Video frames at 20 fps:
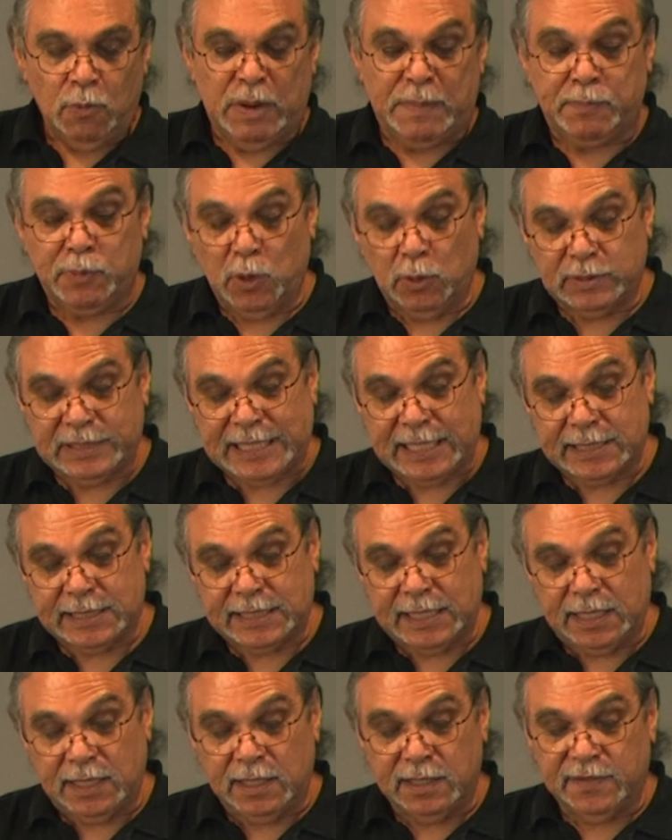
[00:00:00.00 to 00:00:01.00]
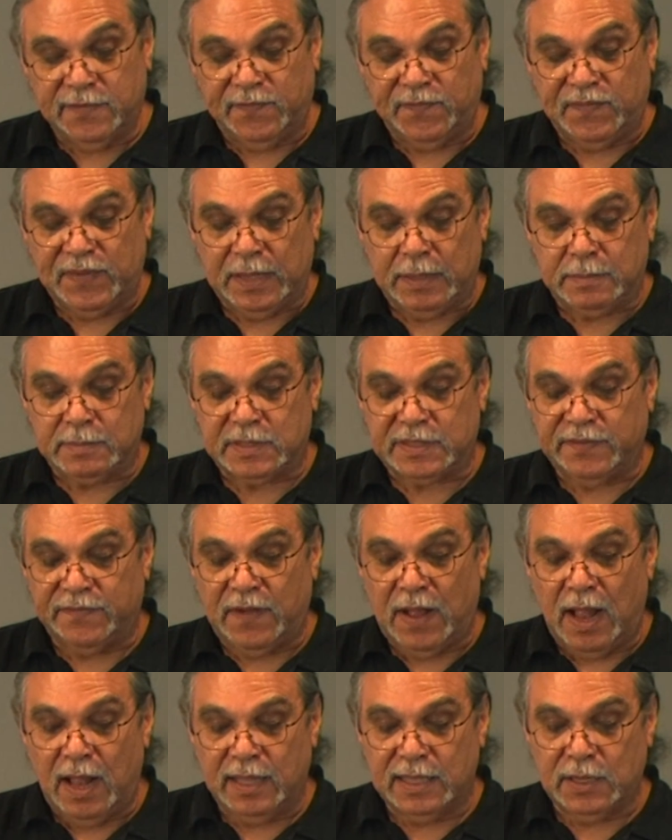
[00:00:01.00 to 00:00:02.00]
We protested other films of
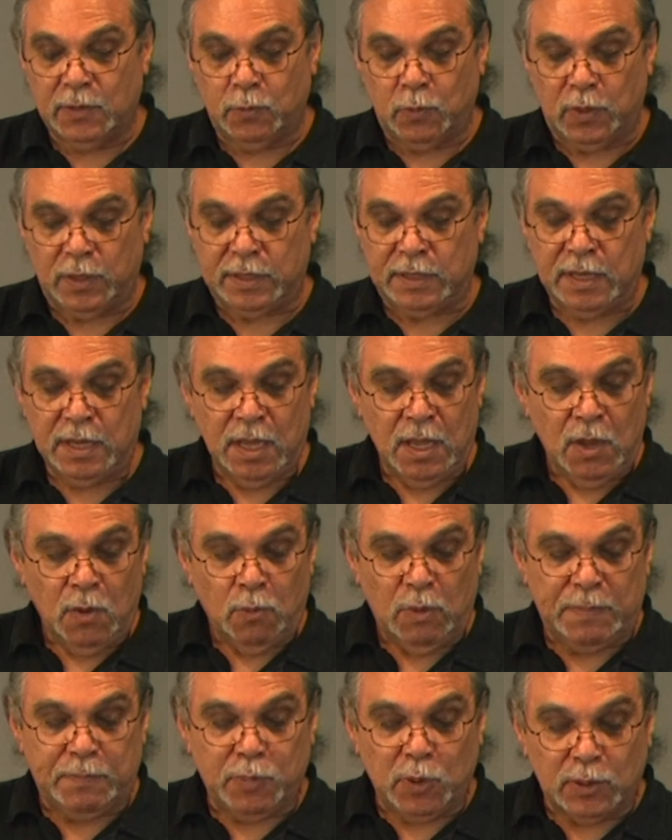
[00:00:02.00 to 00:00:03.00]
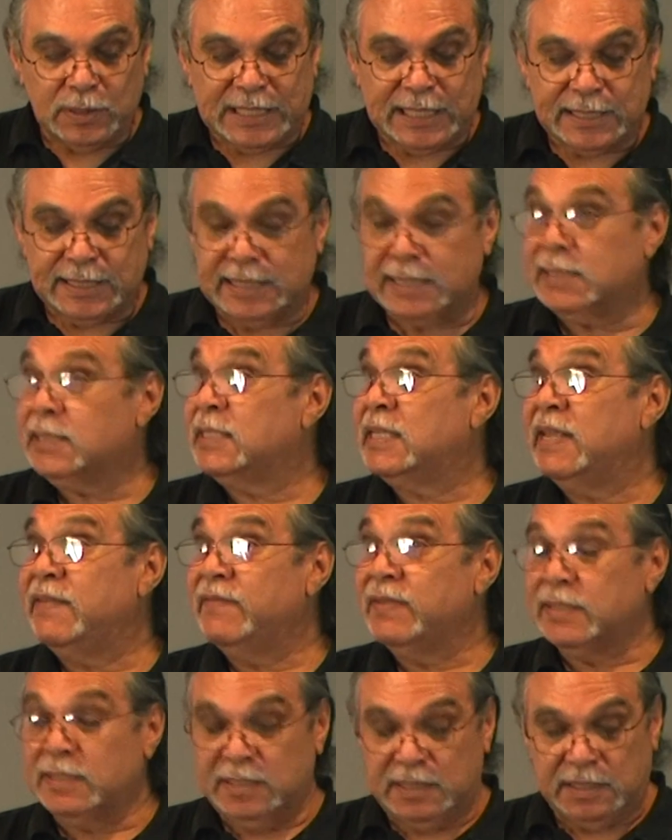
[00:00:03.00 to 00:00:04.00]
Hollywood. We protested Steven